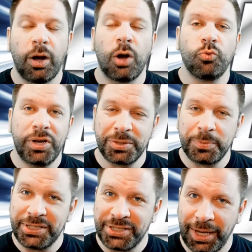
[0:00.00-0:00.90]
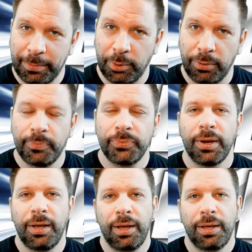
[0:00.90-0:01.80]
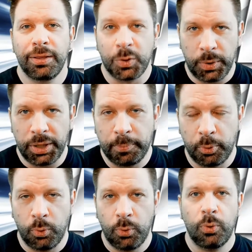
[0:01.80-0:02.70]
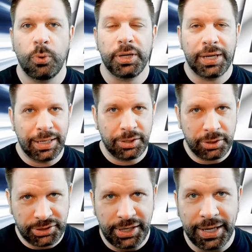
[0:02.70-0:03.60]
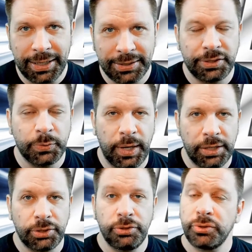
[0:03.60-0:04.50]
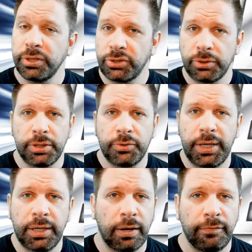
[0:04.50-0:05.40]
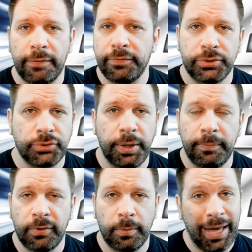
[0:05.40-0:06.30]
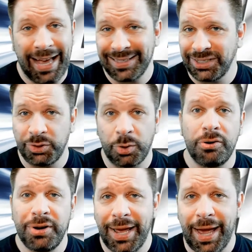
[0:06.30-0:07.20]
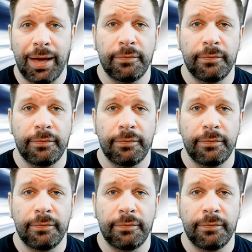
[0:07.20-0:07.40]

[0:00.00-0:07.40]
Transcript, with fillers: a reasonably stable liquidity pool, or you get a good staking situation, you can certainly create a revenue stream from assets you already have.